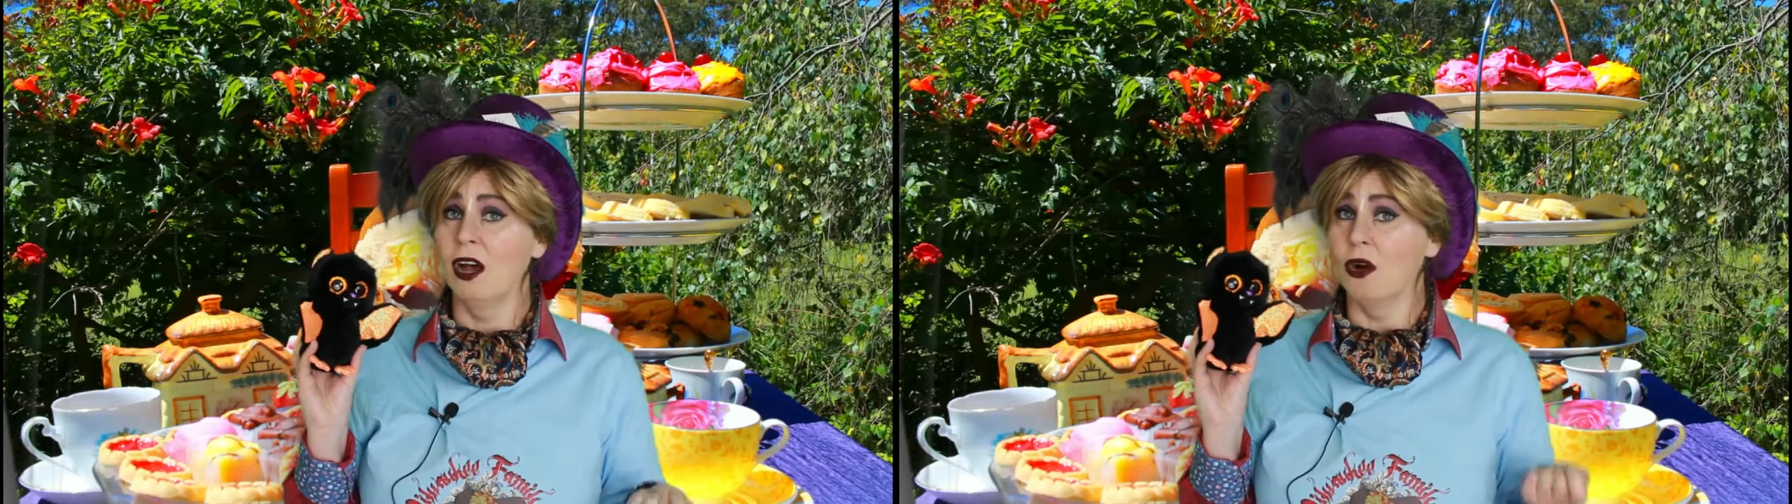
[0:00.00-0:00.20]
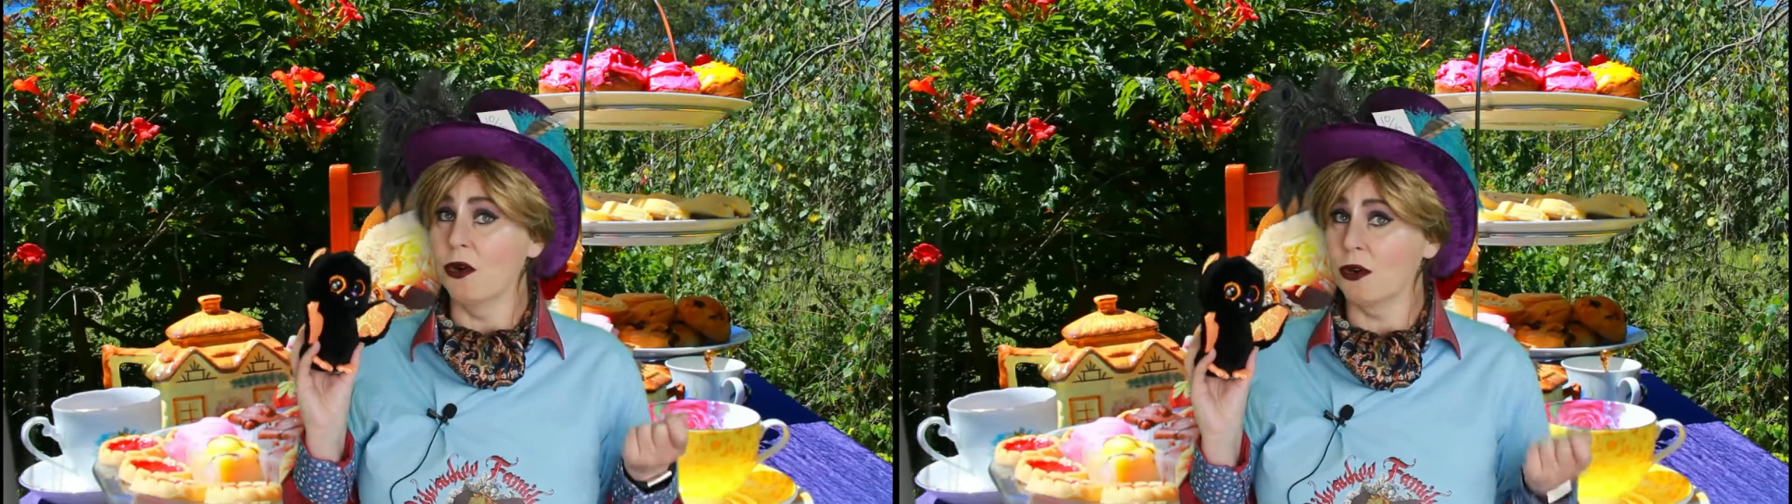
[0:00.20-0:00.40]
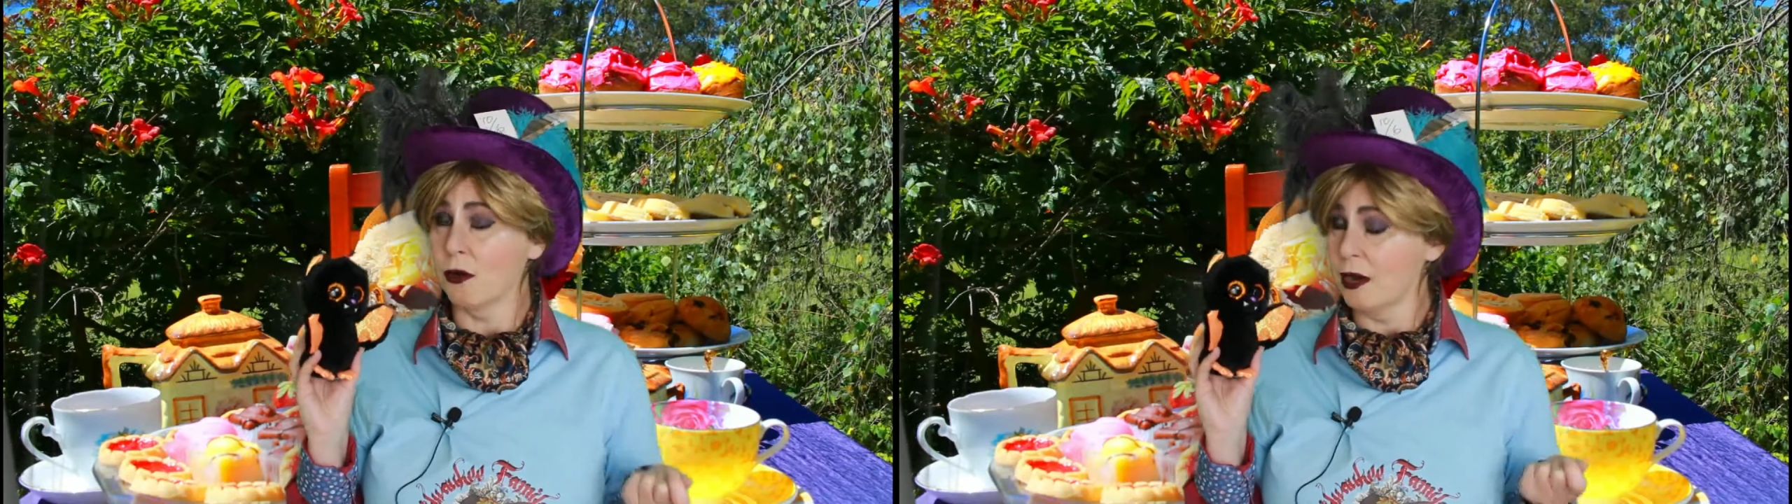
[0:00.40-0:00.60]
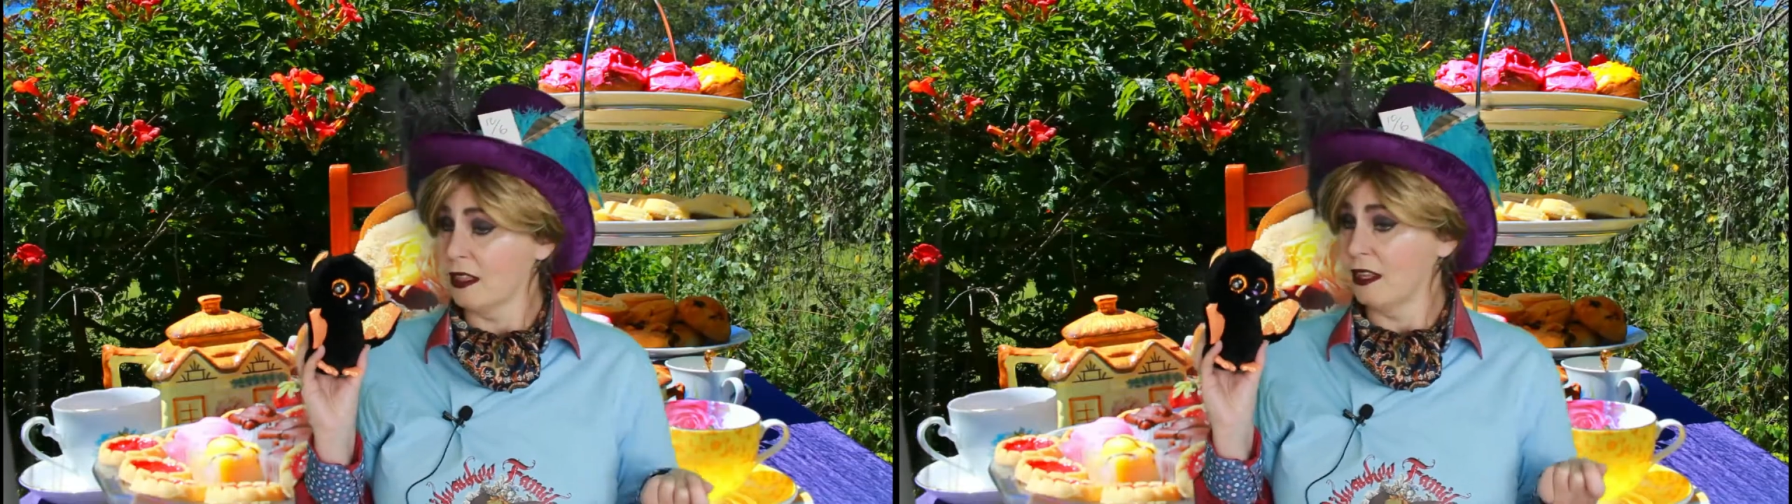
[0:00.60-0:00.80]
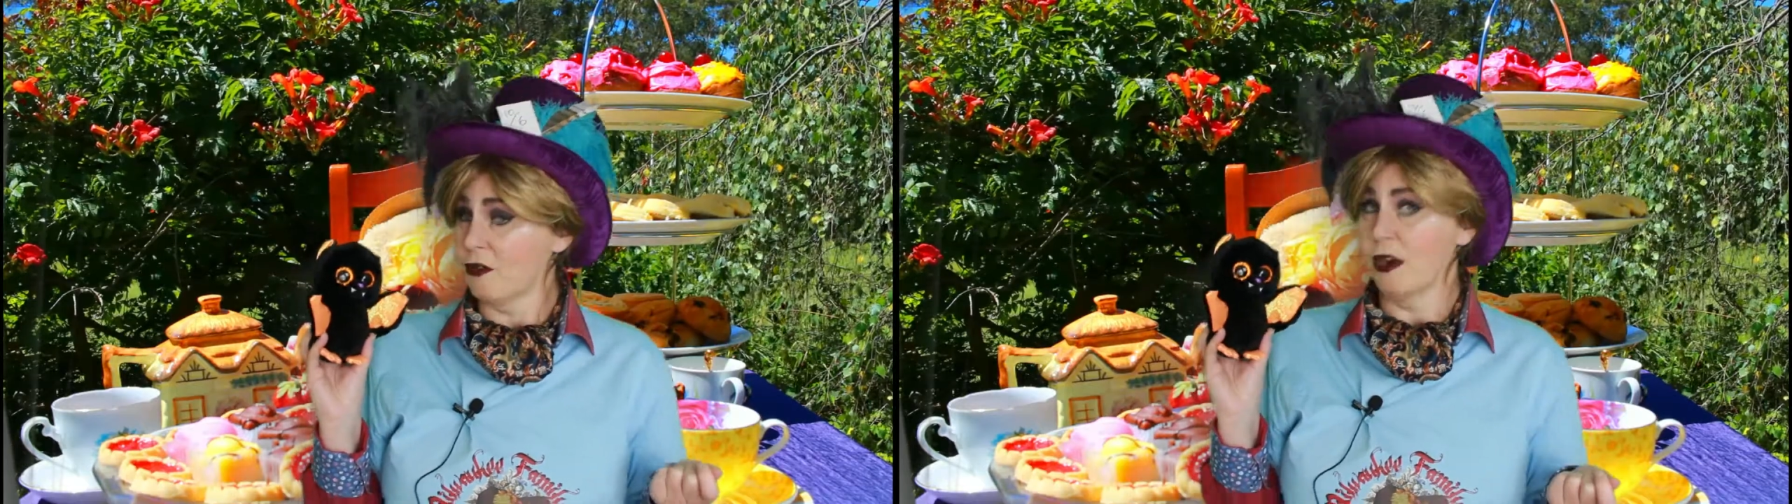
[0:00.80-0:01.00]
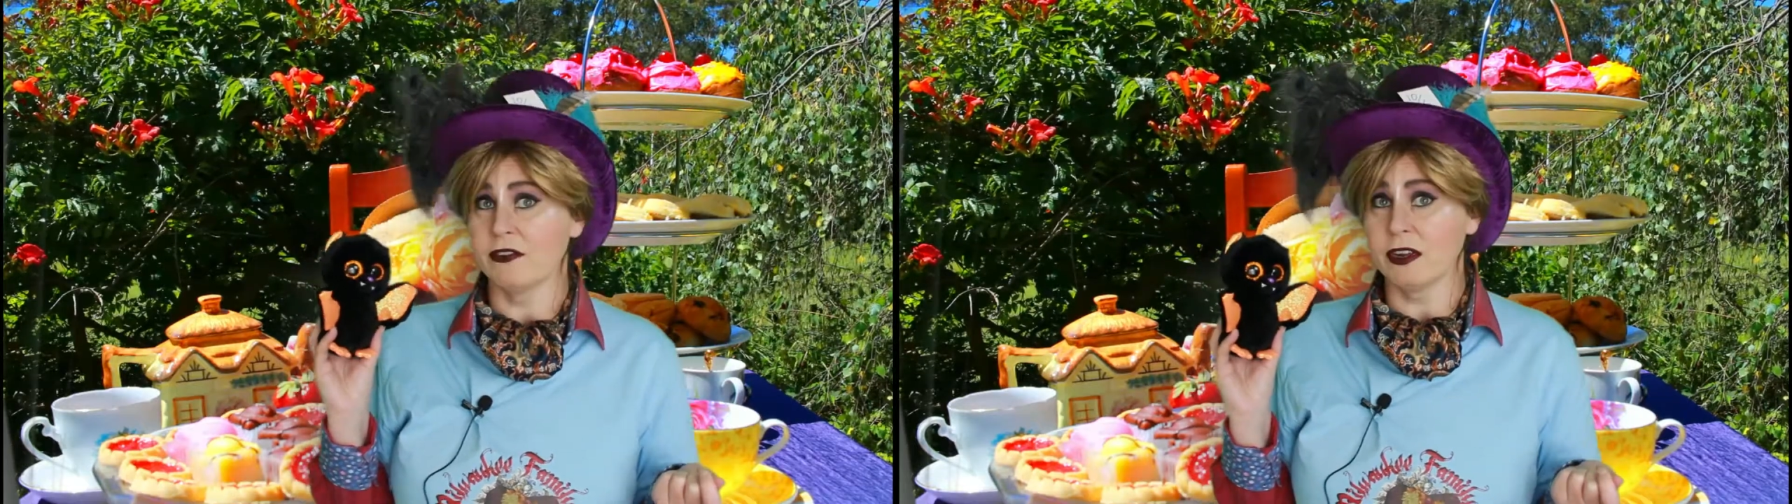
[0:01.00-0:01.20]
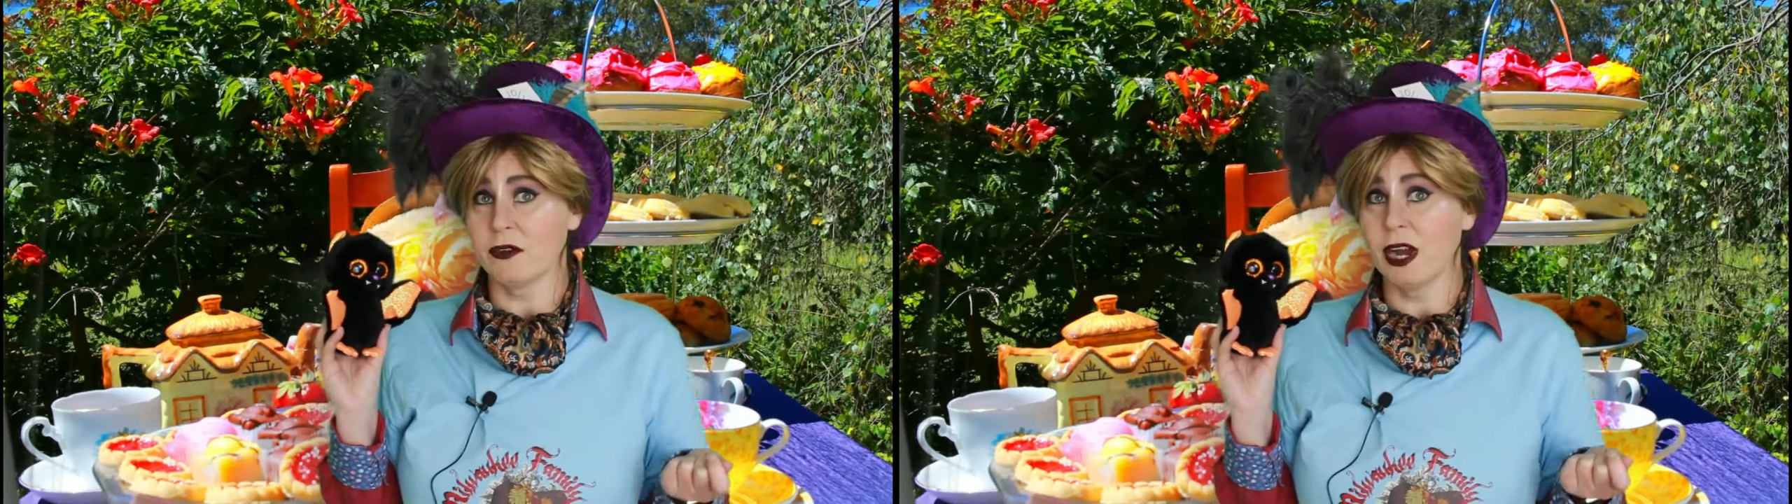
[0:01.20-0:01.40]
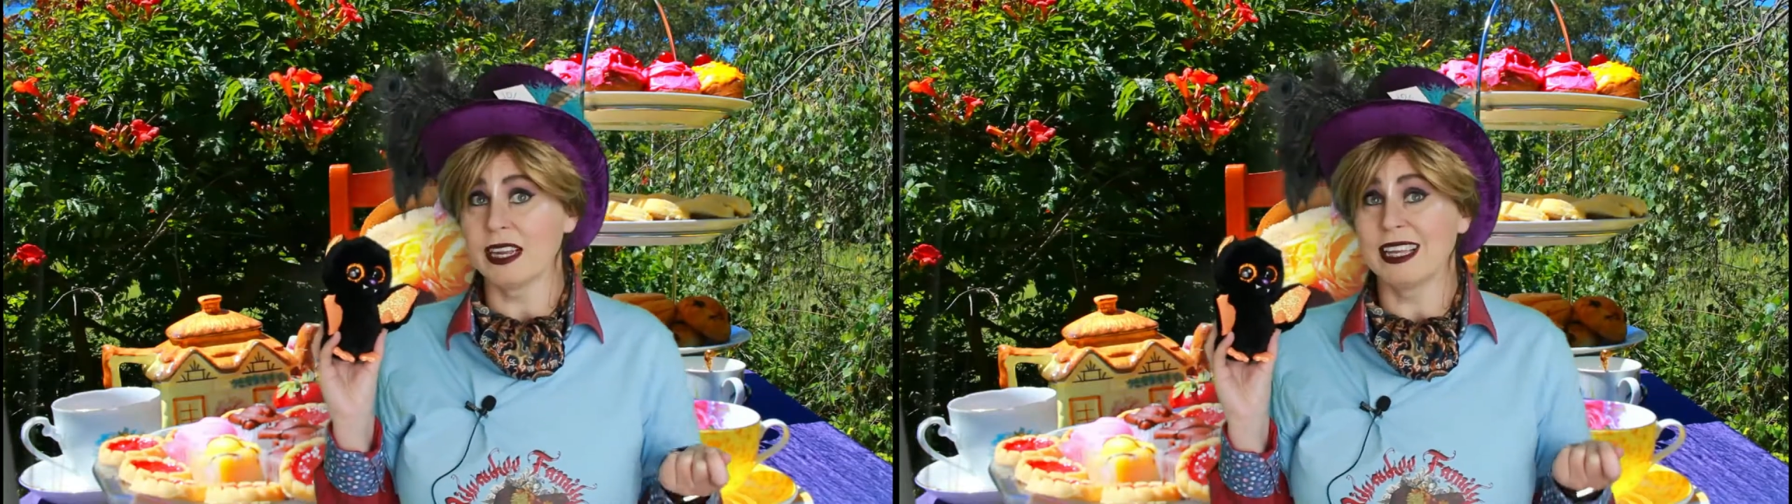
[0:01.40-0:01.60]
autoethnographic writing